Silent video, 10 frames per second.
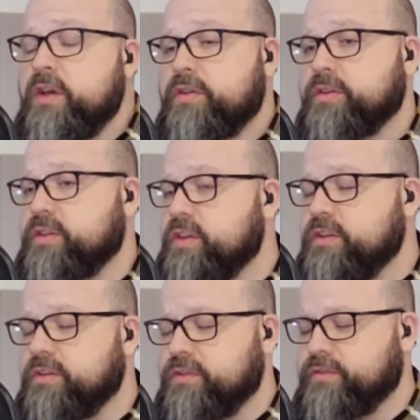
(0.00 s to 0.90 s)
The
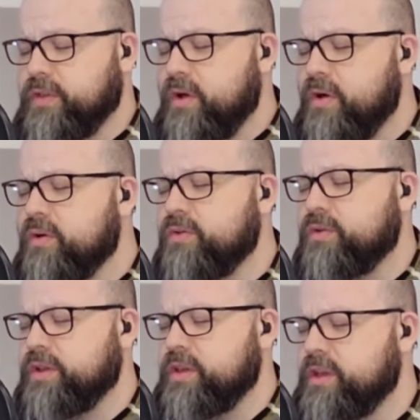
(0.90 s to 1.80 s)
King of
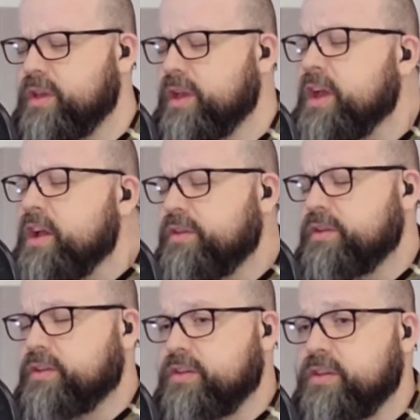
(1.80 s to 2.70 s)
Glory, the
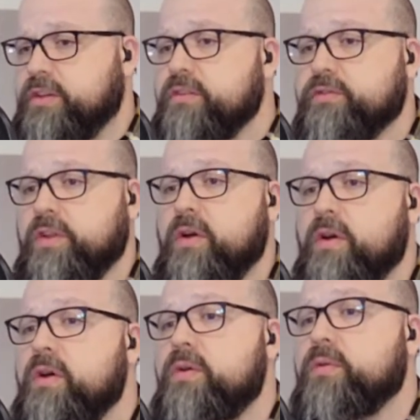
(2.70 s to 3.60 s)
King of
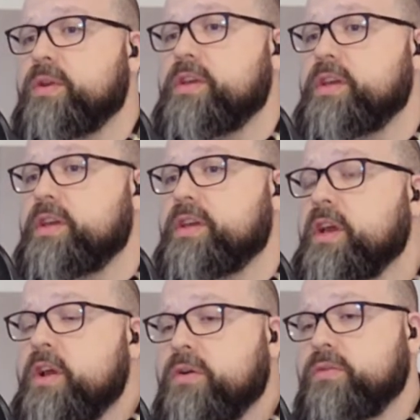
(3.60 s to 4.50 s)
Glory,
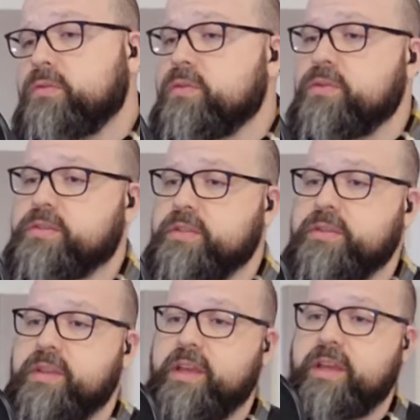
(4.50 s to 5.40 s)
who rules the
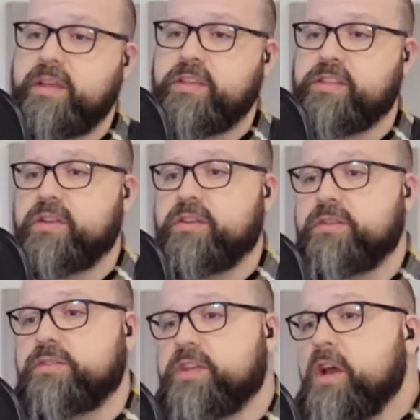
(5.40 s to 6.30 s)

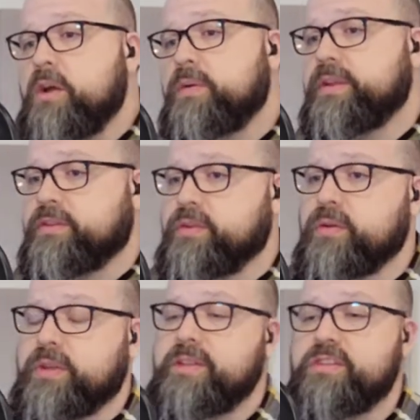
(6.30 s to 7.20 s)
nations with
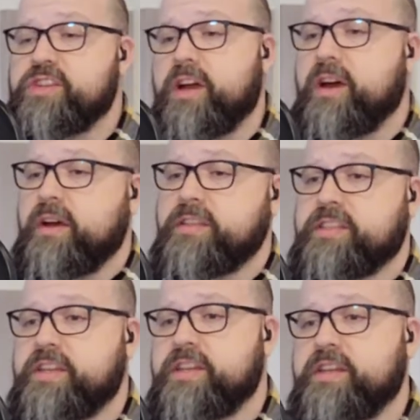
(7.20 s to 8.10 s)
truth and
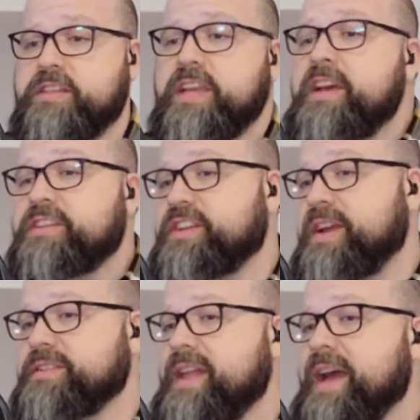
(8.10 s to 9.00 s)
justice,
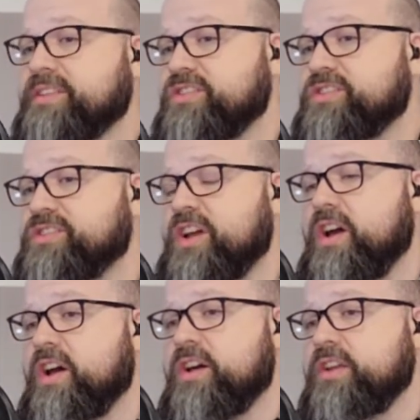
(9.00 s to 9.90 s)
shines like the
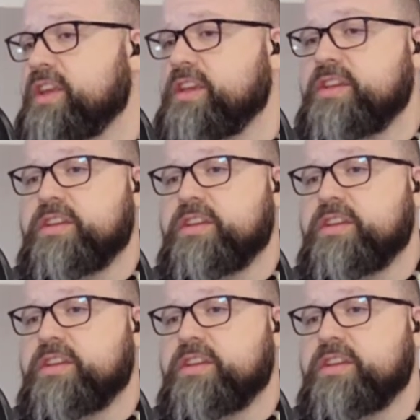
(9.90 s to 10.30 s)
sun